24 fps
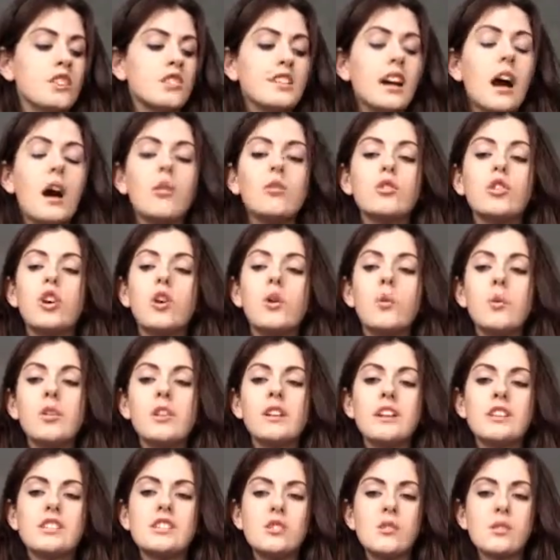tell you what
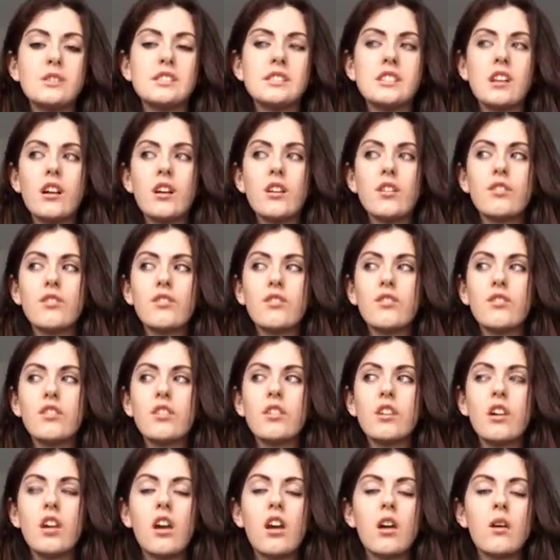you do and stuff.
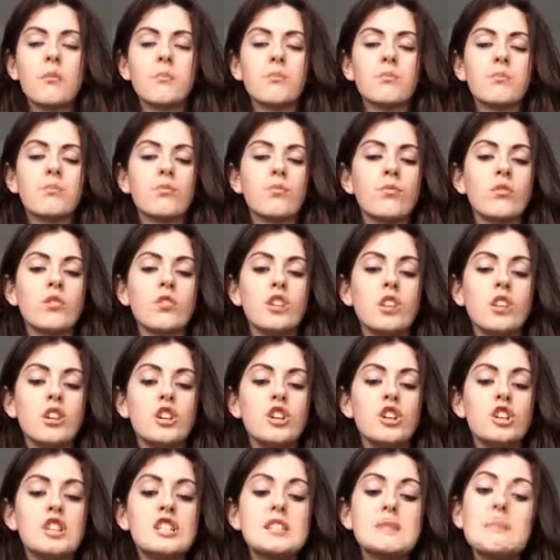
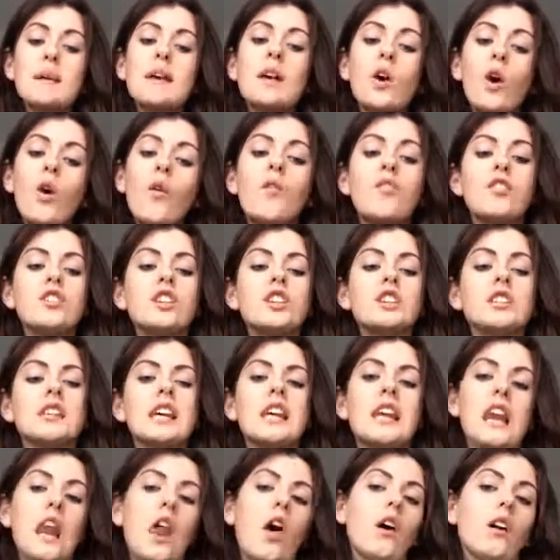Just be confident
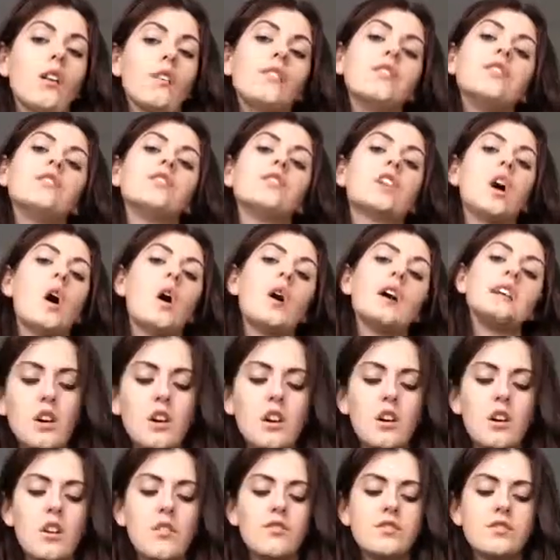in life, guys.
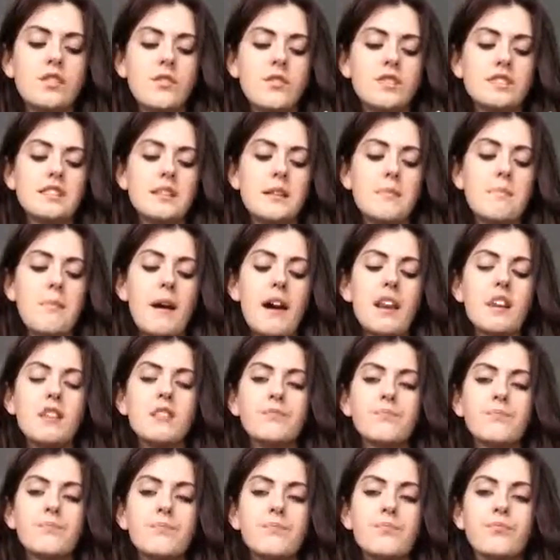For some reason, the pen
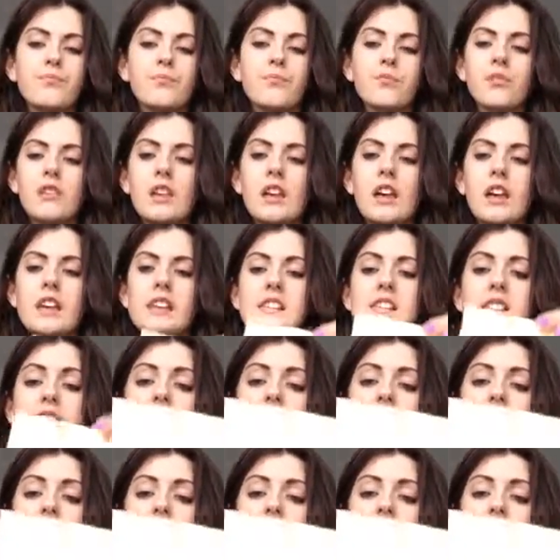is